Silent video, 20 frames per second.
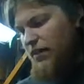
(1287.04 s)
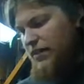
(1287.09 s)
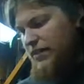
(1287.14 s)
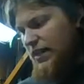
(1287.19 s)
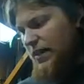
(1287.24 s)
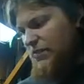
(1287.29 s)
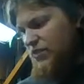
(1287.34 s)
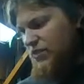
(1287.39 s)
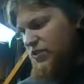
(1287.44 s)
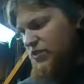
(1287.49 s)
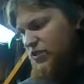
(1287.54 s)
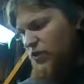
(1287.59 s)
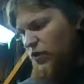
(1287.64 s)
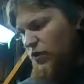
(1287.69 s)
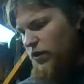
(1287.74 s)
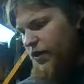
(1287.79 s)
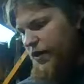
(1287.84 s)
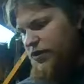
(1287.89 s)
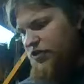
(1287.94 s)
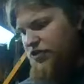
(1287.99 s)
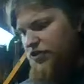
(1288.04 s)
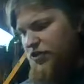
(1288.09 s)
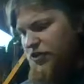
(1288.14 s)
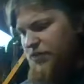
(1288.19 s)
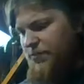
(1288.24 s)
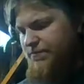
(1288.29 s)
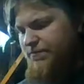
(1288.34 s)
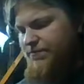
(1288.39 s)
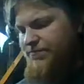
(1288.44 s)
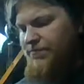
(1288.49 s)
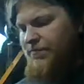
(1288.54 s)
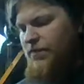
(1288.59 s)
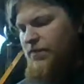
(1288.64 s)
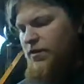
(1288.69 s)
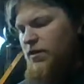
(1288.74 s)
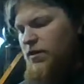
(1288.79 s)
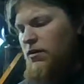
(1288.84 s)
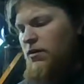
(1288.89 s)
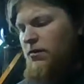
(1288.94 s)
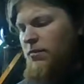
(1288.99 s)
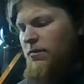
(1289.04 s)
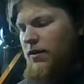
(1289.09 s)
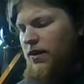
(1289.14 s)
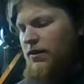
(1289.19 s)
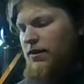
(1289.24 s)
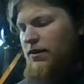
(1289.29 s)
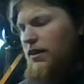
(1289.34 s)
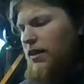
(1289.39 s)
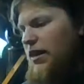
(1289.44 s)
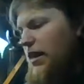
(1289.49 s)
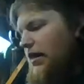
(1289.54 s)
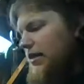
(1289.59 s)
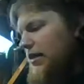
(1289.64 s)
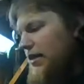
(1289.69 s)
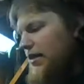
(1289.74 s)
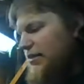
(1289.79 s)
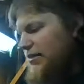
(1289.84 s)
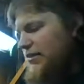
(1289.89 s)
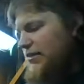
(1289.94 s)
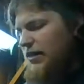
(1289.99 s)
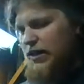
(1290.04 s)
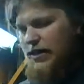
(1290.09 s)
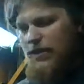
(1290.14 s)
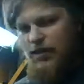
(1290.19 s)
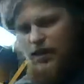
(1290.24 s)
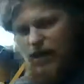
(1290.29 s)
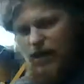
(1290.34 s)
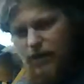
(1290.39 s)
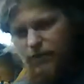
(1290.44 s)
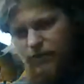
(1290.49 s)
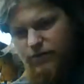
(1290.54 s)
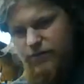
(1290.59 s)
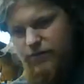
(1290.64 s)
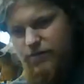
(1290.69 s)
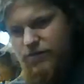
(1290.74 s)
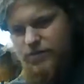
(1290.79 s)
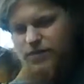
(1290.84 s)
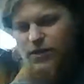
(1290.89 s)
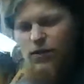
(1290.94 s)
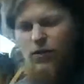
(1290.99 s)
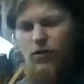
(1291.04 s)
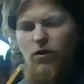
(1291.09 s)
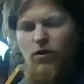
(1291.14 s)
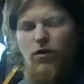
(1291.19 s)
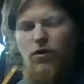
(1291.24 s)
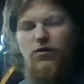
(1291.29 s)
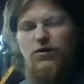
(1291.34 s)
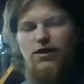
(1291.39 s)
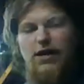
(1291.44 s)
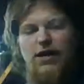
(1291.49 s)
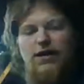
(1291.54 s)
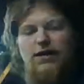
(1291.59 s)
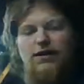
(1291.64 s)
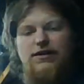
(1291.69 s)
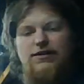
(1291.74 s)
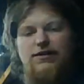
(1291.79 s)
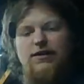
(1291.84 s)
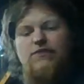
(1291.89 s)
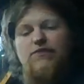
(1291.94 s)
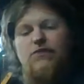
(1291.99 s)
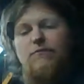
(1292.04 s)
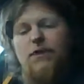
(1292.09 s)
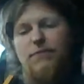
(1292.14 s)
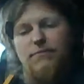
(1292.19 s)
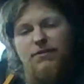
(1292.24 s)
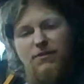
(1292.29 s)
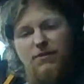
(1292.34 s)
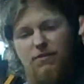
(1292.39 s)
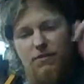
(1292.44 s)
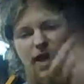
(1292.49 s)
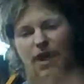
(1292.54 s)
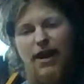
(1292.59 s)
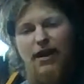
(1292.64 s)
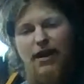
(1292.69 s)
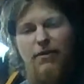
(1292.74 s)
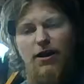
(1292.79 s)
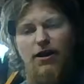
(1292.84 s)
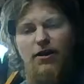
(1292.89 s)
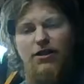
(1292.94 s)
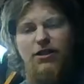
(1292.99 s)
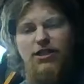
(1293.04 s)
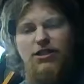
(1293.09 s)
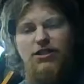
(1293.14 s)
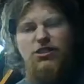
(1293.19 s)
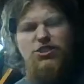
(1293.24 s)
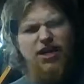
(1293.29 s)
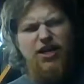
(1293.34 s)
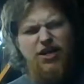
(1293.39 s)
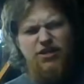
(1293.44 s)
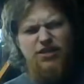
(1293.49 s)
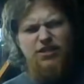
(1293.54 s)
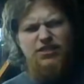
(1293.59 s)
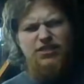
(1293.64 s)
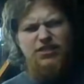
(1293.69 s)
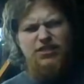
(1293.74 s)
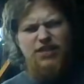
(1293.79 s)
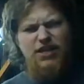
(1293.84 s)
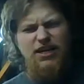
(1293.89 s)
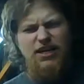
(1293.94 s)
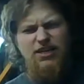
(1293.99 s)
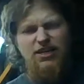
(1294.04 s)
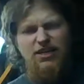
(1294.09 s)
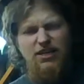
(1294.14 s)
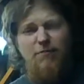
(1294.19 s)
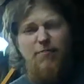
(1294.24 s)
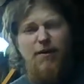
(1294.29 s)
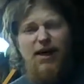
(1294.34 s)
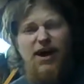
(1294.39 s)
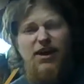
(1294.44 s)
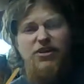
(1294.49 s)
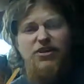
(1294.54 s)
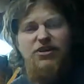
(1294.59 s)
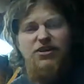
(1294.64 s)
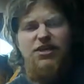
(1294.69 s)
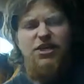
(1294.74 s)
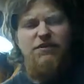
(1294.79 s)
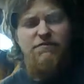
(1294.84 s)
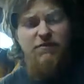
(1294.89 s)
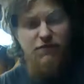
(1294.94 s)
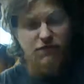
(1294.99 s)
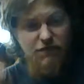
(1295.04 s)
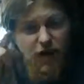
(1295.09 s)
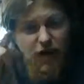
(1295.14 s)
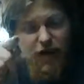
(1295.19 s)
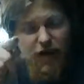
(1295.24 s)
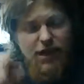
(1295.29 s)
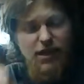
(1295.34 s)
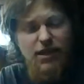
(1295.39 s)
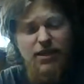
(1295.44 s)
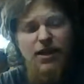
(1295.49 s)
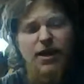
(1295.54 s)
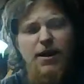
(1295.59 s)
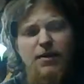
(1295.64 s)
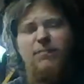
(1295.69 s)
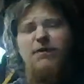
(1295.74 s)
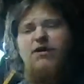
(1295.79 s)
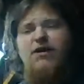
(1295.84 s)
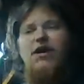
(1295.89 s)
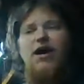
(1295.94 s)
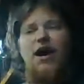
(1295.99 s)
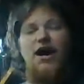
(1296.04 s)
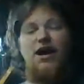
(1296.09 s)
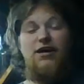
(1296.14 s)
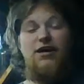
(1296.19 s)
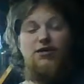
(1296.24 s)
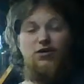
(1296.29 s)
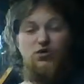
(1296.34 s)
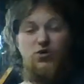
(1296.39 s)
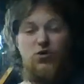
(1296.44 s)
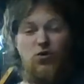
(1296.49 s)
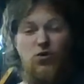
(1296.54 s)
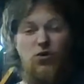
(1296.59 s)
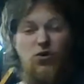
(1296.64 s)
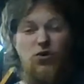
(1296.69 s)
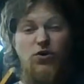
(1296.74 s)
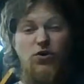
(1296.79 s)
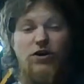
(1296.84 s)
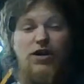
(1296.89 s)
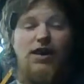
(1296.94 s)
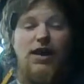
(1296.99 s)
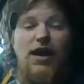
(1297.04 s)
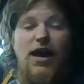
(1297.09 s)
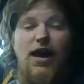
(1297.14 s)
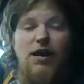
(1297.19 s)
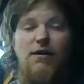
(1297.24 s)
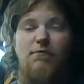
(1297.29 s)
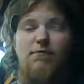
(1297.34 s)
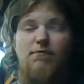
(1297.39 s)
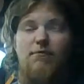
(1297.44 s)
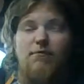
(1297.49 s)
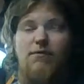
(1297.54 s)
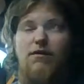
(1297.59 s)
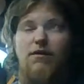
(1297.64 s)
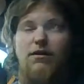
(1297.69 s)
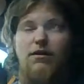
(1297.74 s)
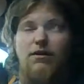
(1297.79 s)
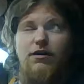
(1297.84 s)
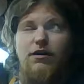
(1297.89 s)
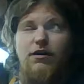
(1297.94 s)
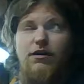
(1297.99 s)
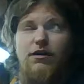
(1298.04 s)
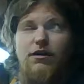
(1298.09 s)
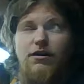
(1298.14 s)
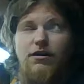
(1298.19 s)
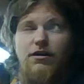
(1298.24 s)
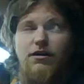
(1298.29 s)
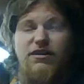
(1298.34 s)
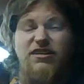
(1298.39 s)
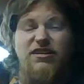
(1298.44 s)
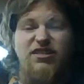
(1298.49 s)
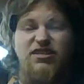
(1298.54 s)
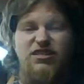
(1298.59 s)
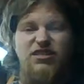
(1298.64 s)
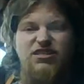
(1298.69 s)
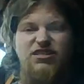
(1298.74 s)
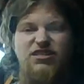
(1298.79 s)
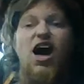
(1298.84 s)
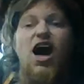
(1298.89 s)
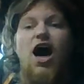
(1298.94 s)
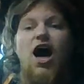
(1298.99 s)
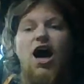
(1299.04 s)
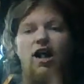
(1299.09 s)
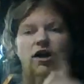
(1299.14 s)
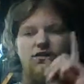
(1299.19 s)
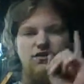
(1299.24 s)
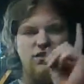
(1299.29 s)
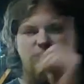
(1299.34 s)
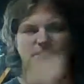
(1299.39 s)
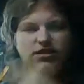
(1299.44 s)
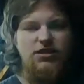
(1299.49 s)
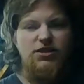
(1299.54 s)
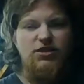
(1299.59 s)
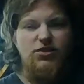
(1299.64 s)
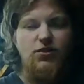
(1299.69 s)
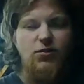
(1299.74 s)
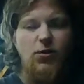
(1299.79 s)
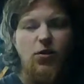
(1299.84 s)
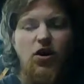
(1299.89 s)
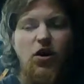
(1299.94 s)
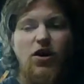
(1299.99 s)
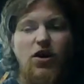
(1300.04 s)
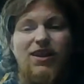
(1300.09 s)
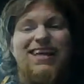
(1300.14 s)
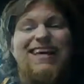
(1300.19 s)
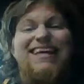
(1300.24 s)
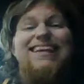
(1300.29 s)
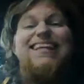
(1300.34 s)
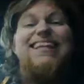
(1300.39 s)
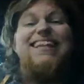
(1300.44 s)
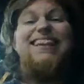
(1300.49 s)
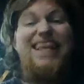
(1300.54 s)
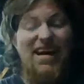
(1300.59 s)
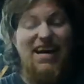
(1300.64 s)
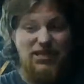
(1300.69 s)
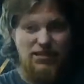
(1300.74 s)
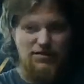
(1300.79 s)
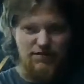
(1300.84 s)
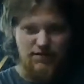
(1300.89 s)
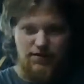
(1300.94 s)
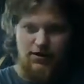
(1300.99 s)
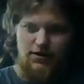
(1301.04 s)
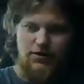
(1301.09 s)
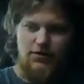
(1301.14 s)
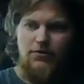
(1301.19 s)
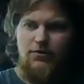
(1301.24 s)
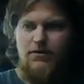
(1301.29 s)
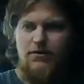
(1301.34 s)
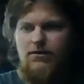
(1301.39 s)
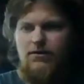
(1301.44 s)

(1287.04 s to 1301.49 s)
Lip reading: Same for the Skull Extra. But now that is done, I will see you all later. Remember to buy American, check your six, and pack yourself a fucking lip. And enjoy that buzz. I'll see you all in the next video.